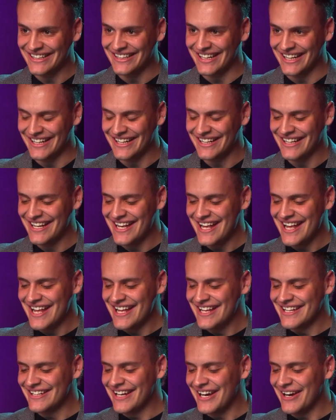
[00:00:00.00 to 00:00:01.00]
Yeah.
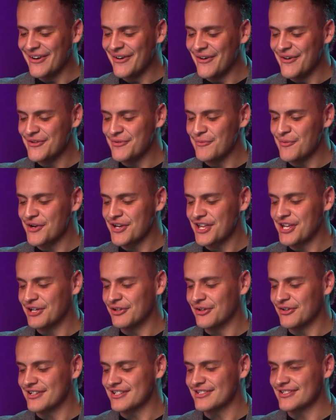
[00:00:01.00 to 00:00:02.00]
Now, you're working
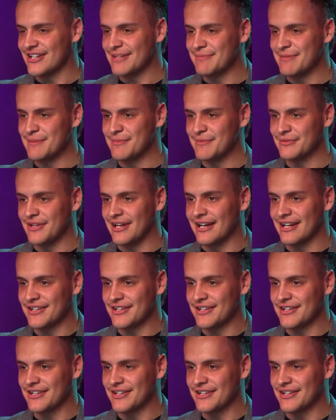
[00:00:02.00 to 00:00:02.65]
alongside people like